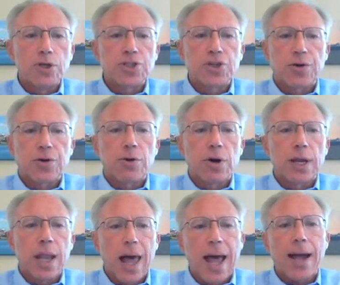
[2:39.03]
which
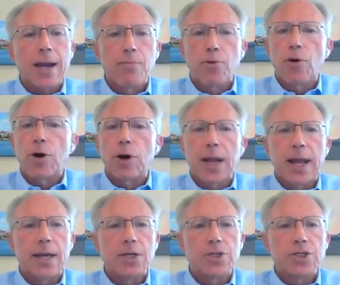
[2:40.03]
generally lack broad
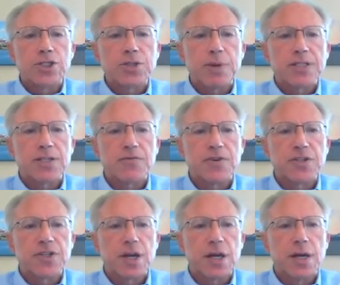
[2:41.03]
antigen
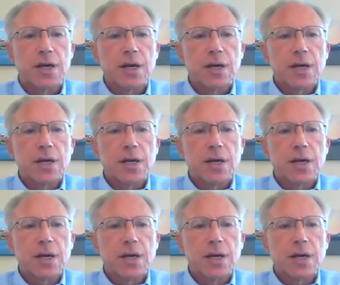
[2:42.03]
specificity,